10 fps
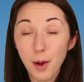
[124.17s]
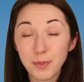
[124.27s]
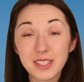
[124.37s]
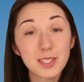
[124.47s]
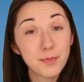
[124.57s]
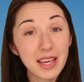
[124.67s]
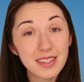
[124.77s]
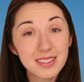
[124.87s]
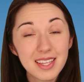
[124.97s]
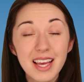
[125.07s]
Up in
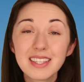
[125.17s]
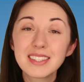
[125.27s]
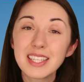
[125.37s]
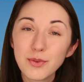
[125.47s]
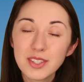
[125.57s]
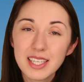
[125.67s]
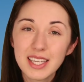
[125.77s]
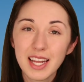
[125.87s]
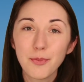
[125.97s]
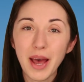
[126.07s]
space, sequencing
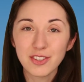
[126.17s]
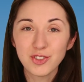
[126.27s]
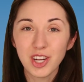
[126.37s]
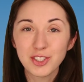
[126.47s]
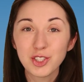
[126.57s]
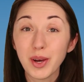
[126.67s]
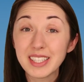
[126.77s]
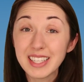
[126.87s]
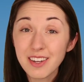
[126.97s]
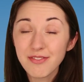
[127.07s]
can help astronauts to
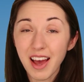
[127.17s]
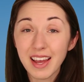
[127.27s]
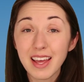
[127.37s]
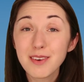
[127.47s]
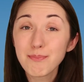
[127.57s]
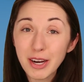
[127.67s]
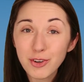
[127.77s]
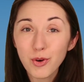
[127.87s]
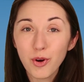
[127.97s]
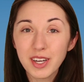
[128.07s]
identify the
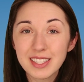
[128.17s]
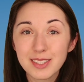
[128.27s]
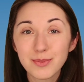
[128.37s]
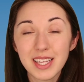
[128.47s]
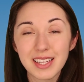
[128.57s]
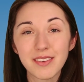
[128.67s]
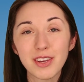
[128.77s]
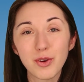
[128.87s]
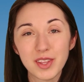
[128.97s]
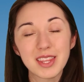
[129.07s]
microorganisms
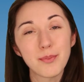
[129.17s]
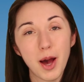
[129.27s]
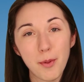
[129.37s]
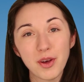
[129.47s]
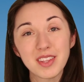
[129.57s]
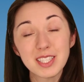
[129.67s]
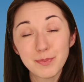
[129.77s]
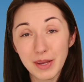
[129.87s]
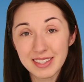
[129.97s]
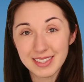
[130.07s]
living with them up on the
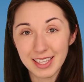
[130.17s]
space